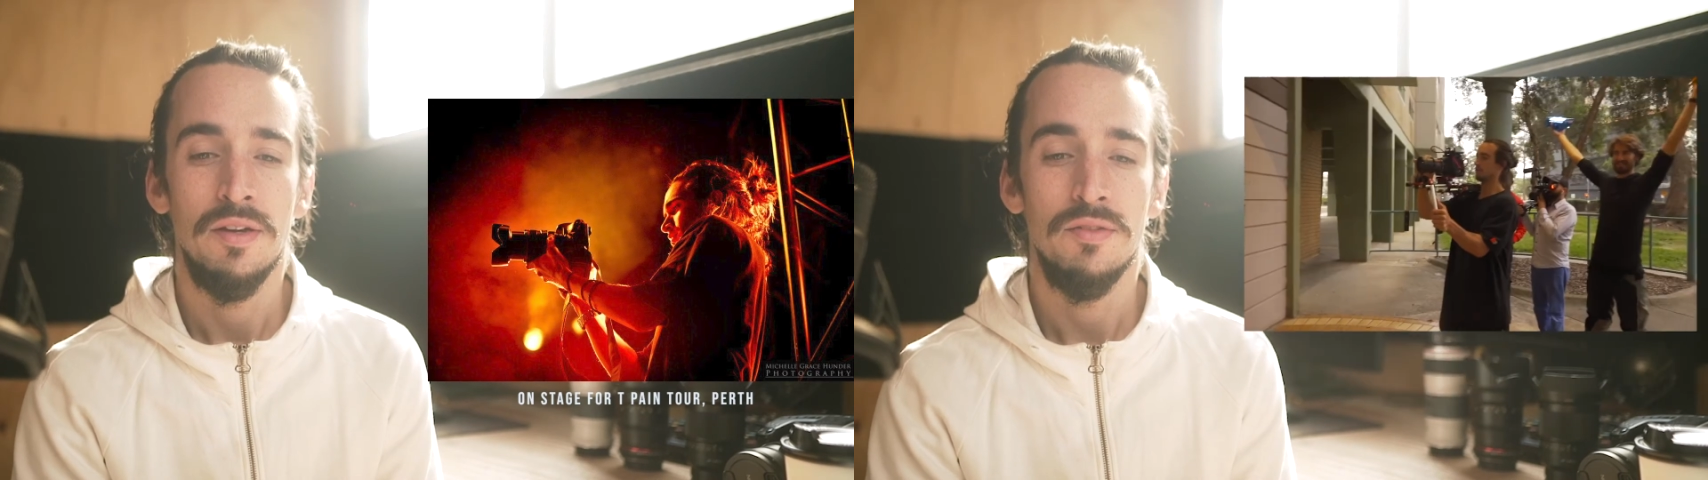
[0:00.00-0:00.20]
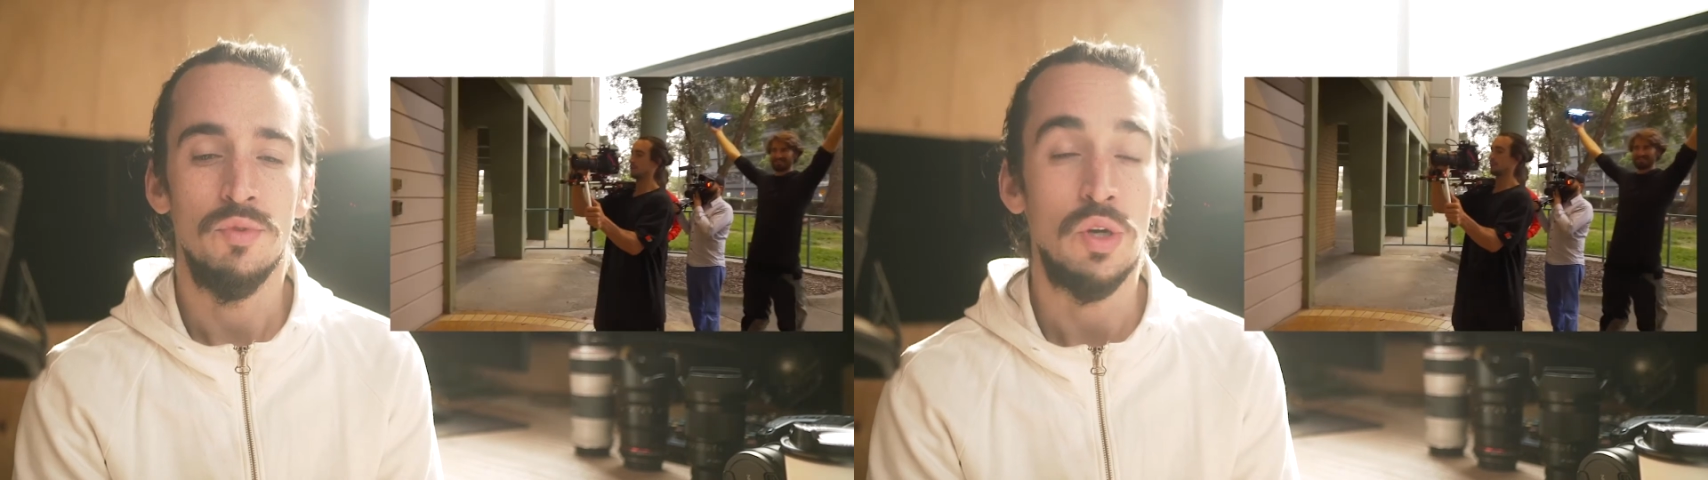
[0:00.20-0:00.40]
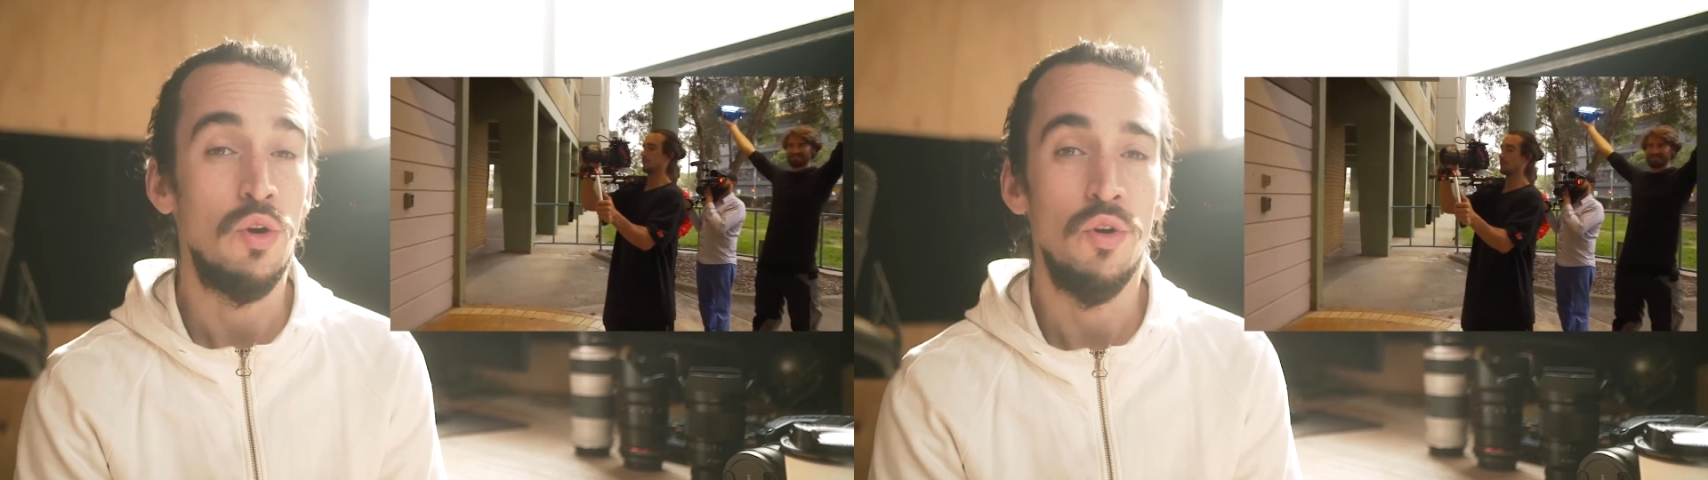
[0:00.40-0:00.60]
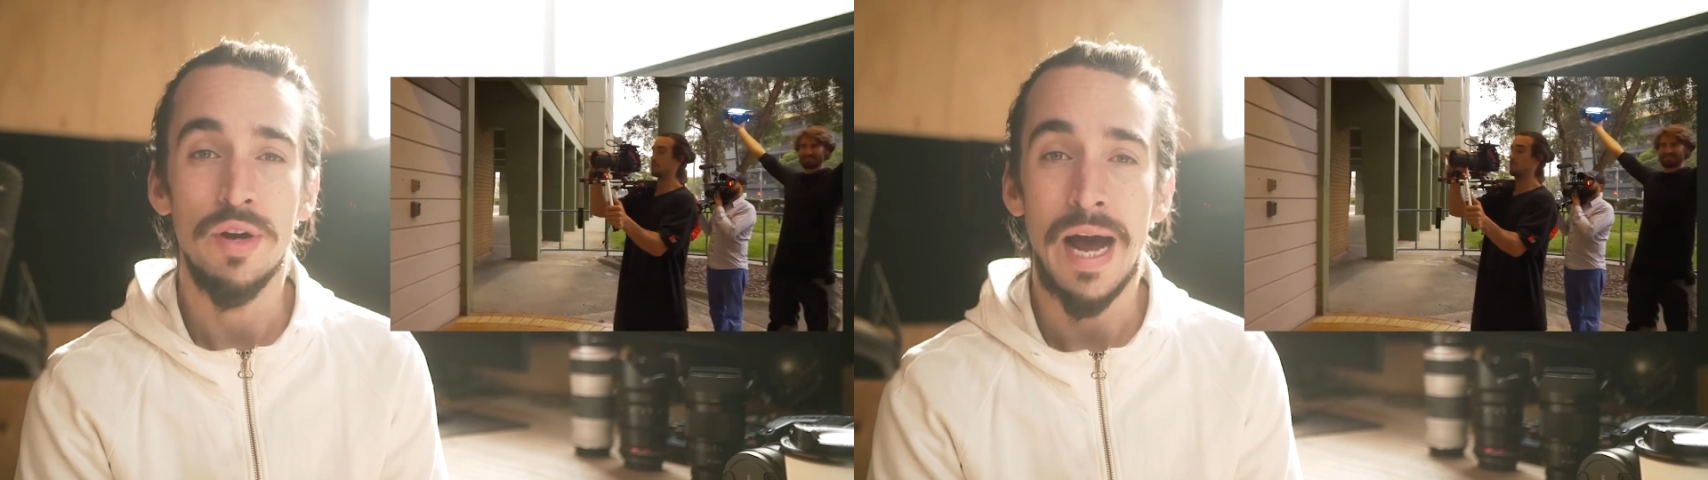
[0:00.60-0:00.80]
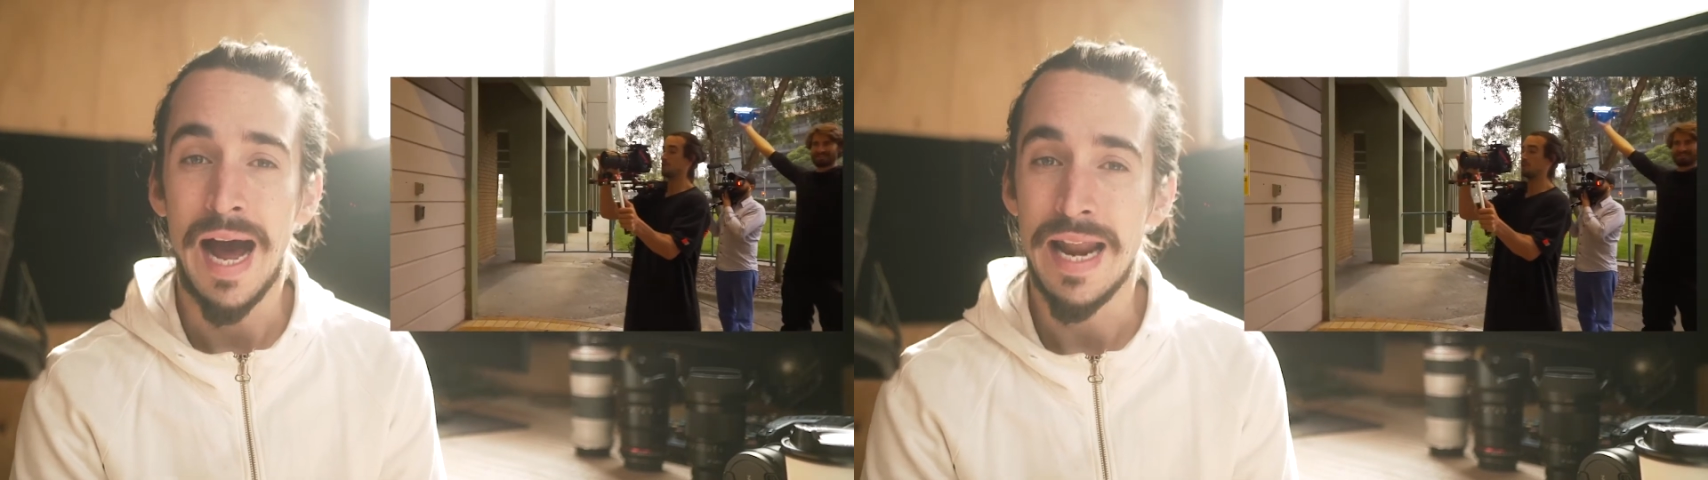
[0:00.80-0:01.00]

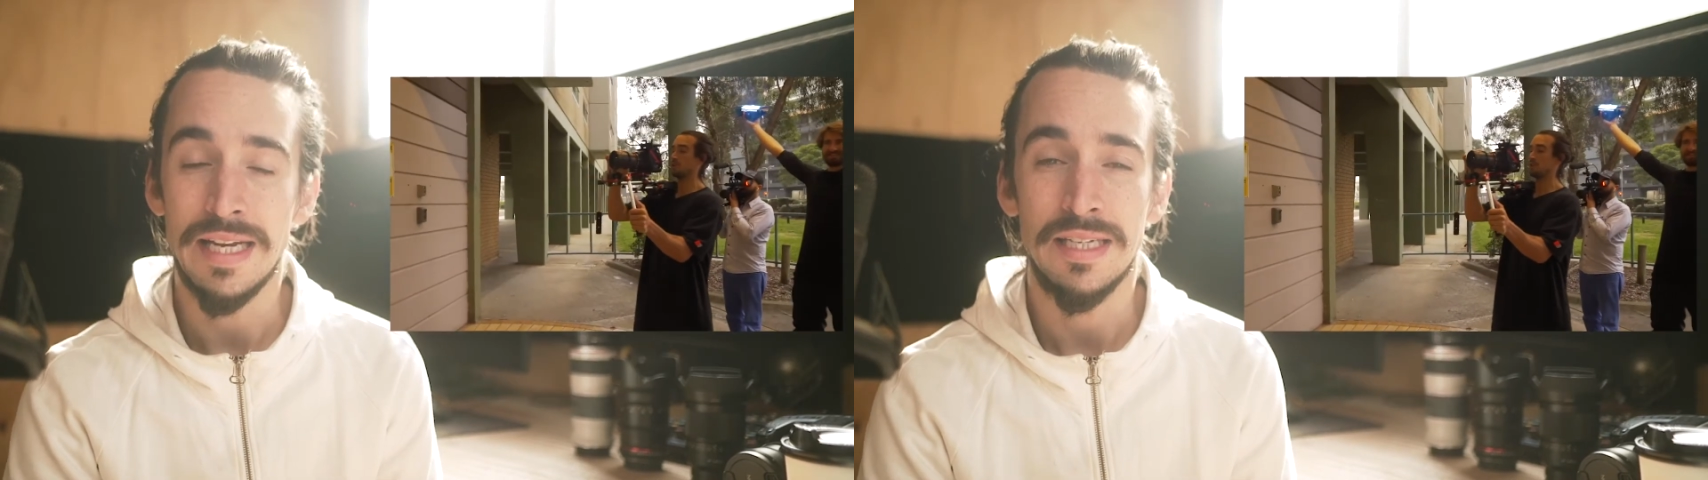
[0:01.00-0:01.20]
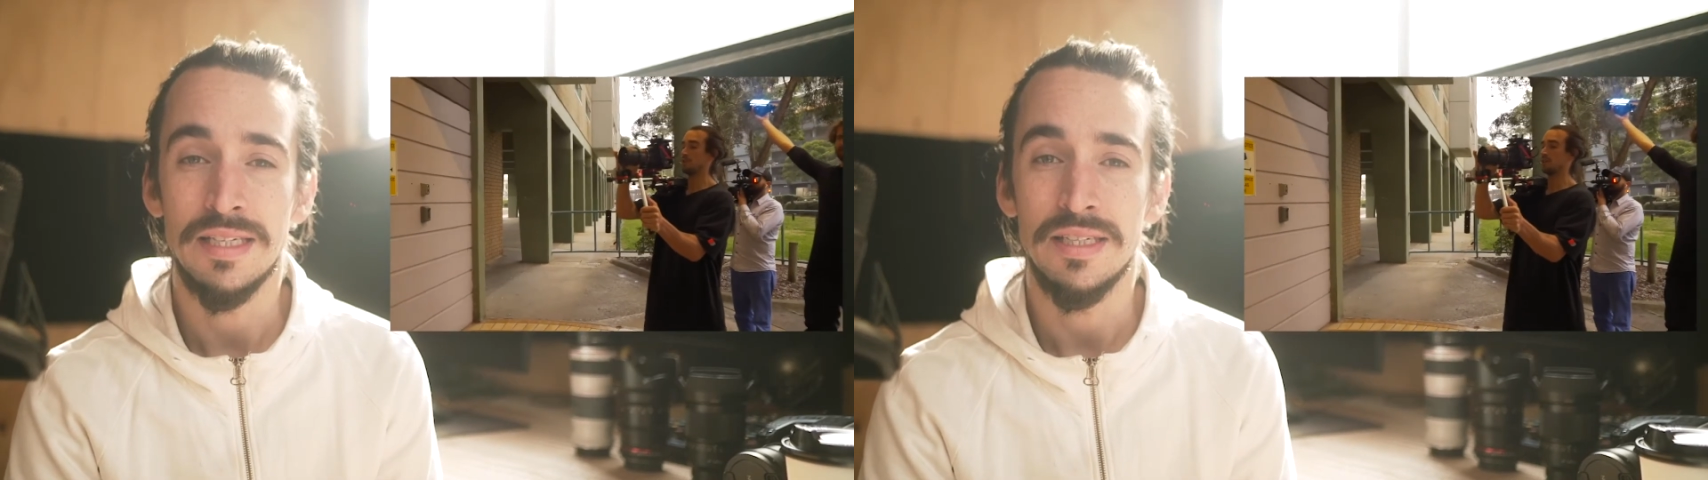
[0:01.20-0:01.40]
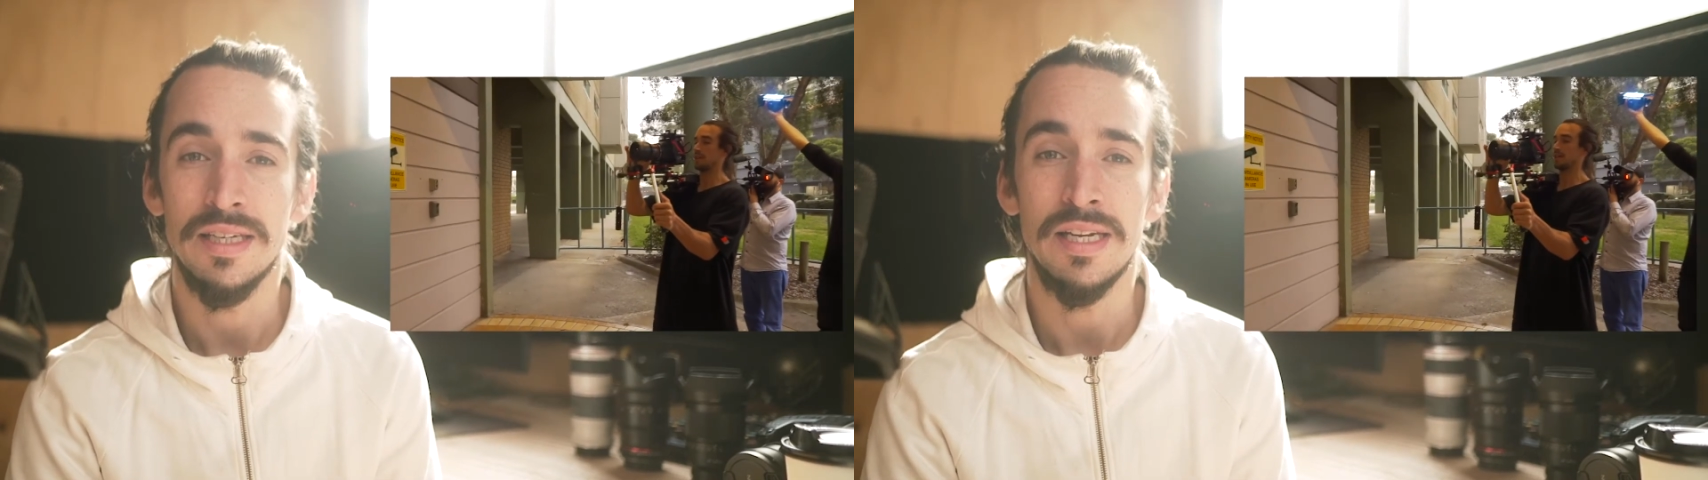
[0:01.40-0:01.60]
record artists